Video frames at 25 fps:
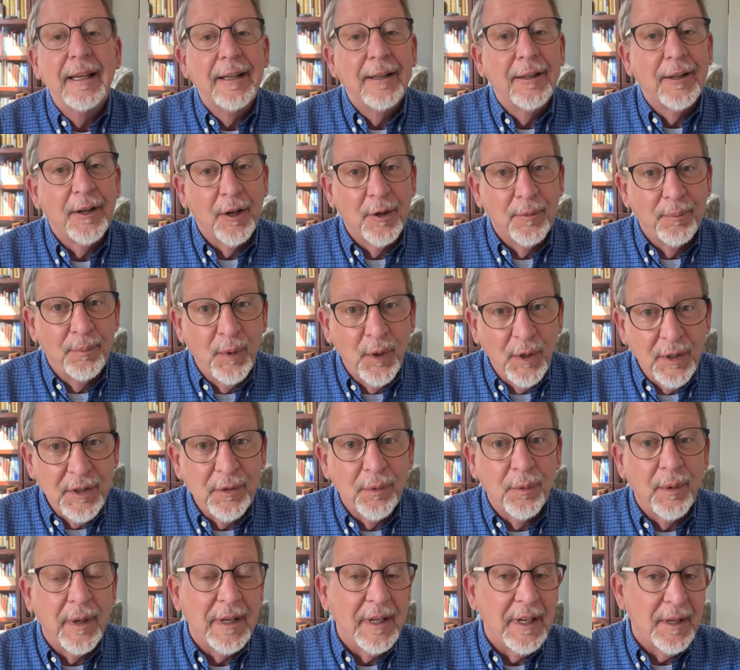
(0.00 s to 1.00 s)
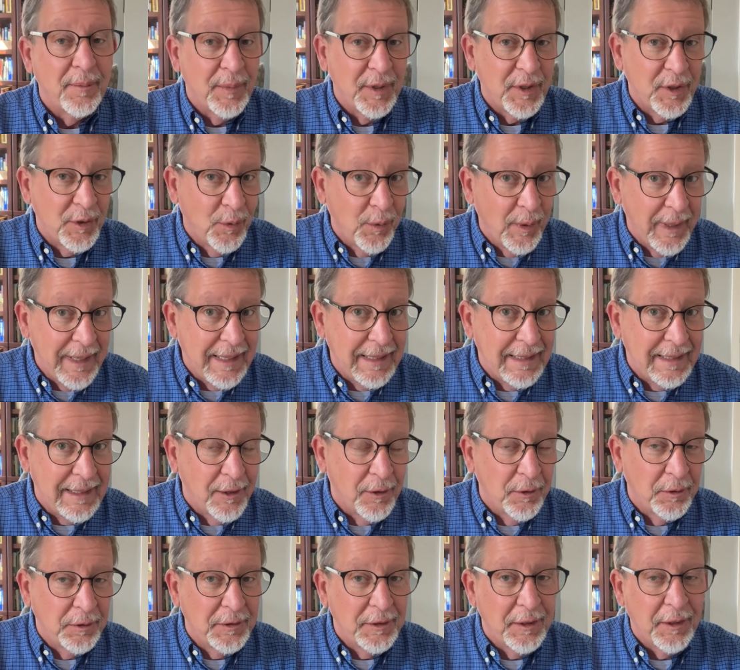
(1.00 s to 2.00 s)
There are books written in between the
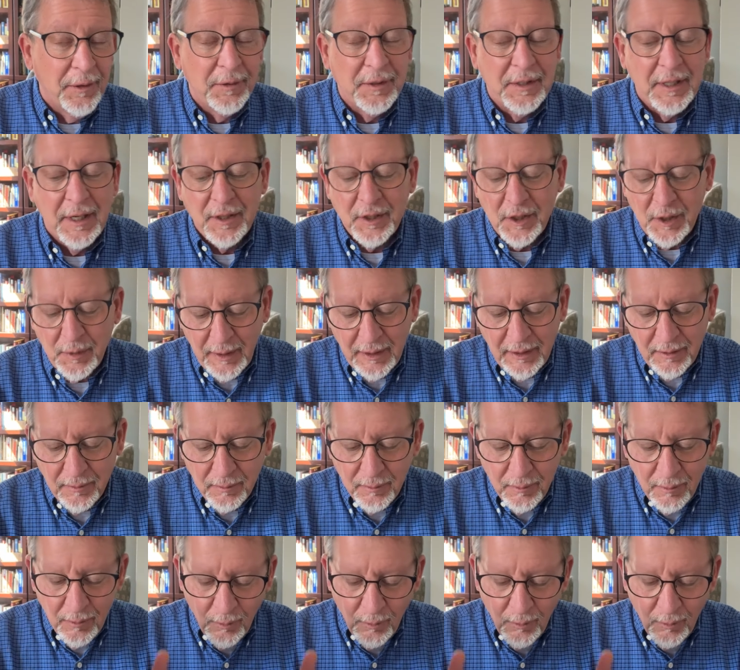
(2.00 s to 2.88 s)
Old and New Testament.